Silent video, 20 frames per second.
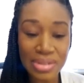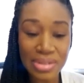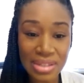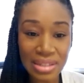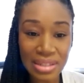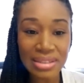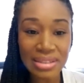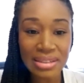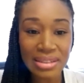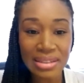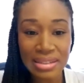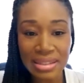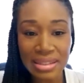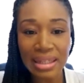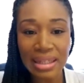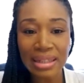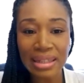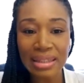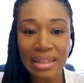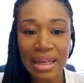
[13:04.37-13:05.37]
and
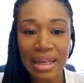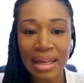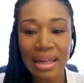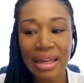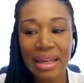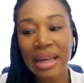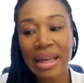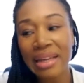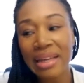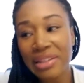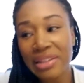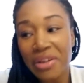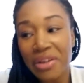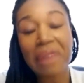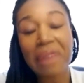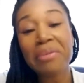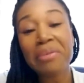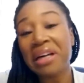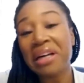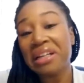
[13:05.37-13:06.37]
saying that,
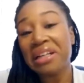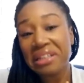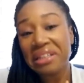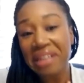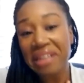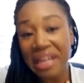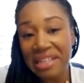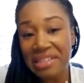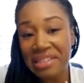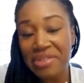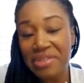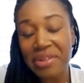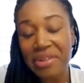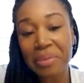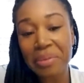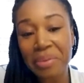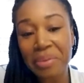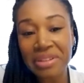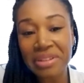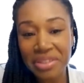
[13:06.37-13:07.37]
I'm not licensed or
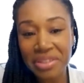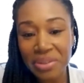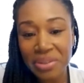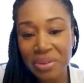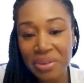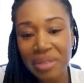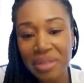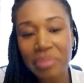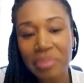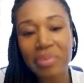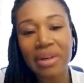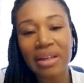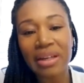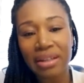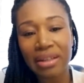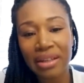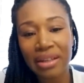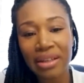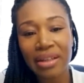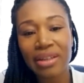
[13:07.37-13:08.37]
able to do it, but,
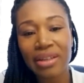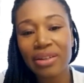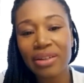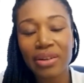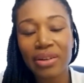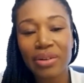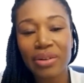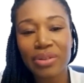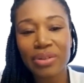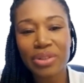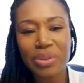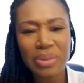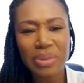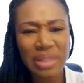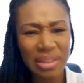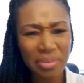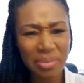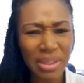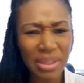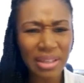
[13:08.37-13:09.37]
she would
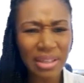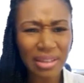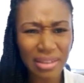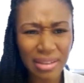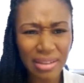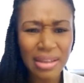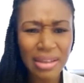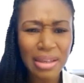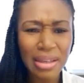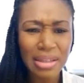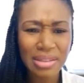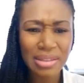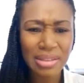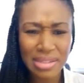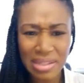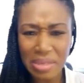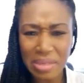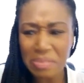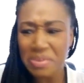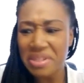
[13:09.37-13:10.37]
give me
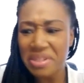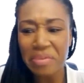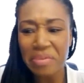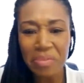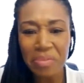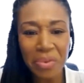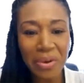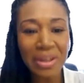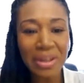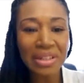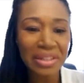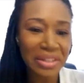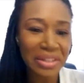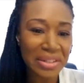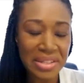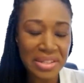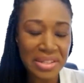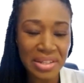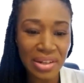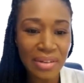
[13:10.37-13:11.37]
tips and
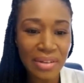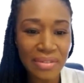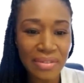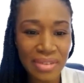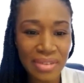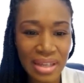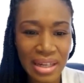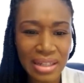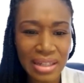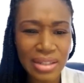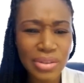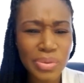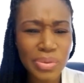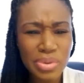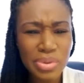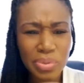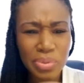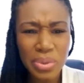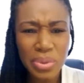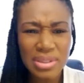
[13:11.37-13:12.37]
pointers and all of that. And it was
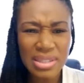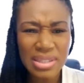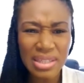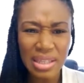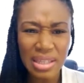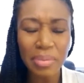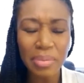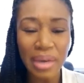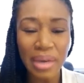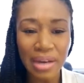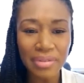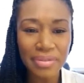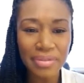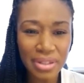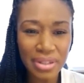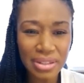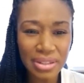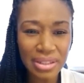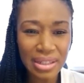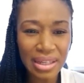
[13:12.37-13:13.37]
a real team
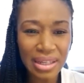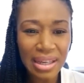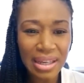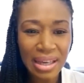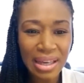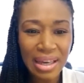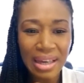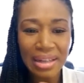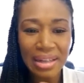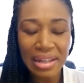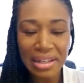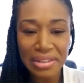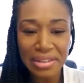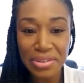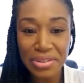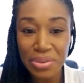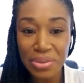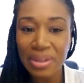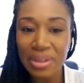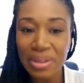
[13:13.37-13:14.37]
effort, and I
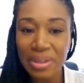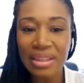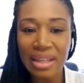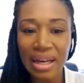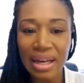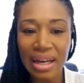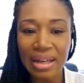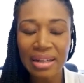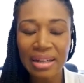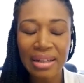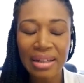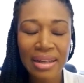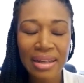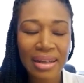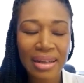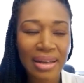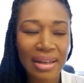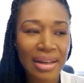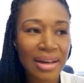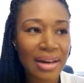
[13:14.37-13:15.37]
enjoyed that.
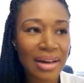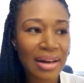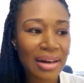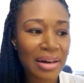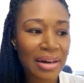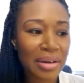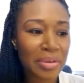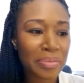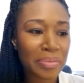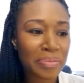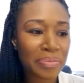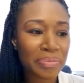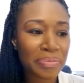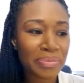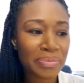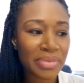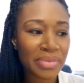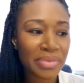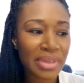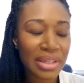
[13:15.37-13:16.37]
um,
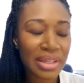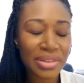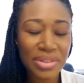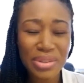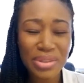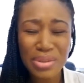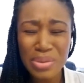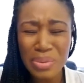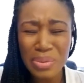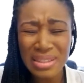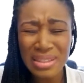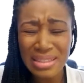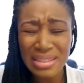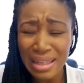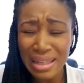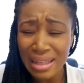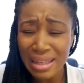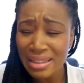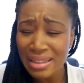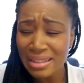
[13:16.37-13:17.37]
Issues with
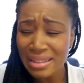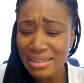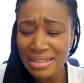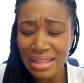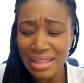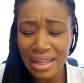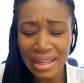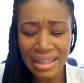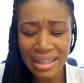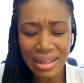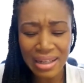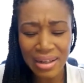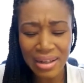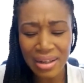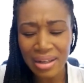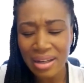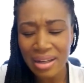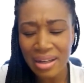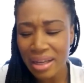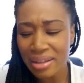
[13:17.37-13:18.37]
death and dying. Oh,
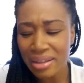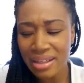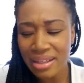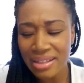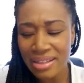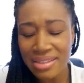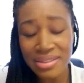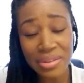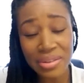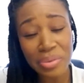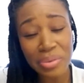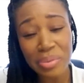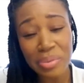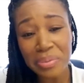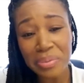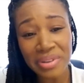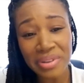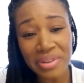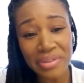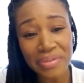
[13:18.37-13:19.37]
I still
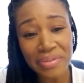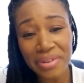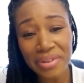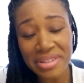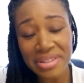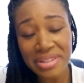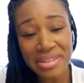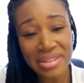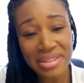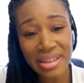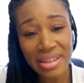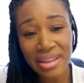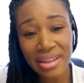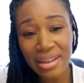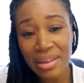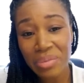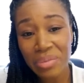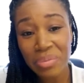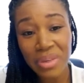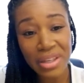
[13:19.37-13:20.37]
remember the first
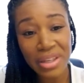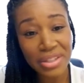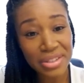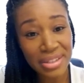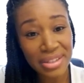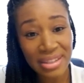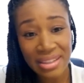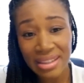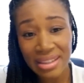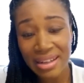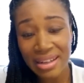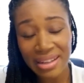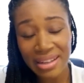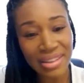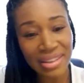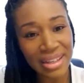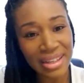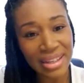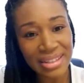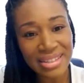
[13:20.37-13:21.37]
patient that I
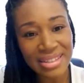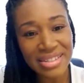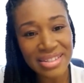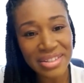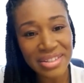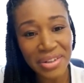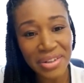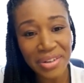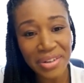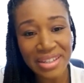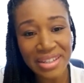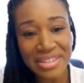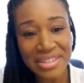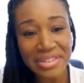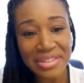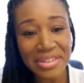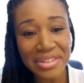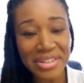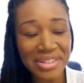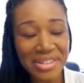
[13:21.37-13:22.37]
lost, as a
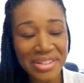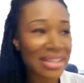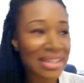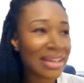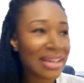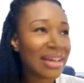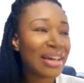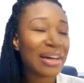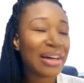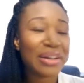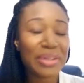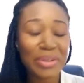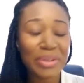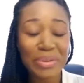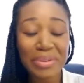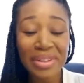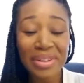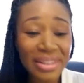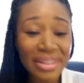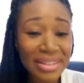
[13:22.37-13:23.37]
nurse, a new
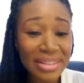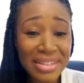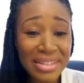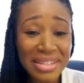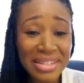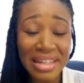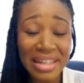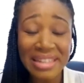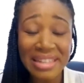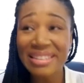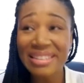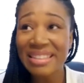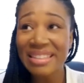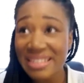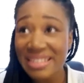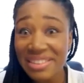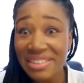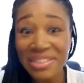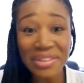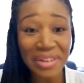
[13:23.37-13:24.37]
nurse. I
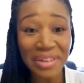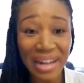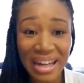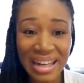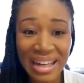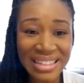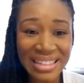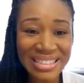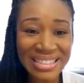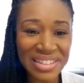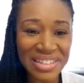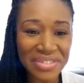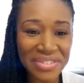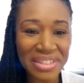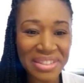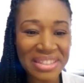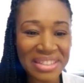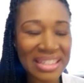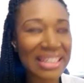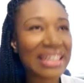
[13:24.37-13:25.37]
did cry,
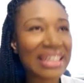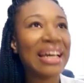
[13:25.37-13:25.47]
definitely.